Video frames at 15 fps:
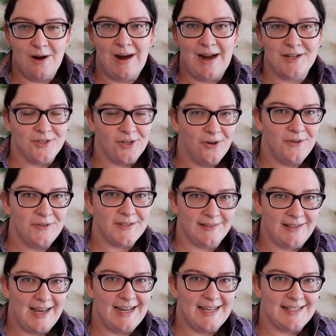I chose
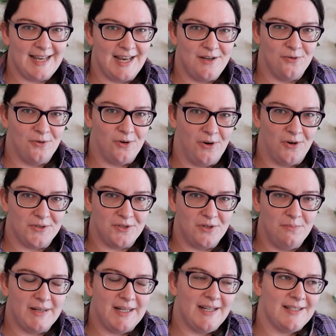Leia's Endor costume
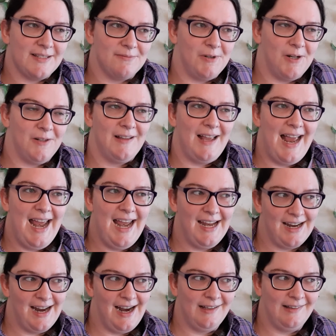because, well, A,
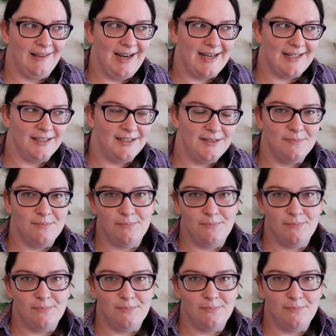I like it,